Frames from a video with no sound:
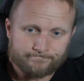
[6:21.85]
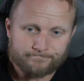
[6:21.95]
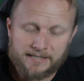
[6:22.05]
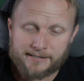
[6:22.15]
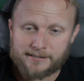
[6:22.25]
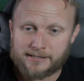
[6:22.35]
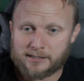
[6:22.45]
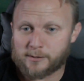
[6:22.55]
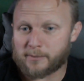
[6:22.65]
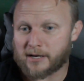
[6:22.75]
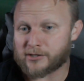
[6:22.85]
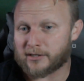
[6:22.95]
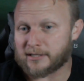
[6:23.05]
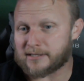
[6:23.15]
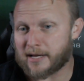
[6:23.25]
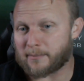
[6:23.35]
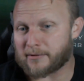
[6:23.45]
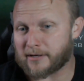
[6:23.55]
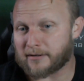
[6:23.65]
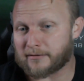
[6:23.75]
This is especially
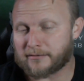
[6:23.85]
tempting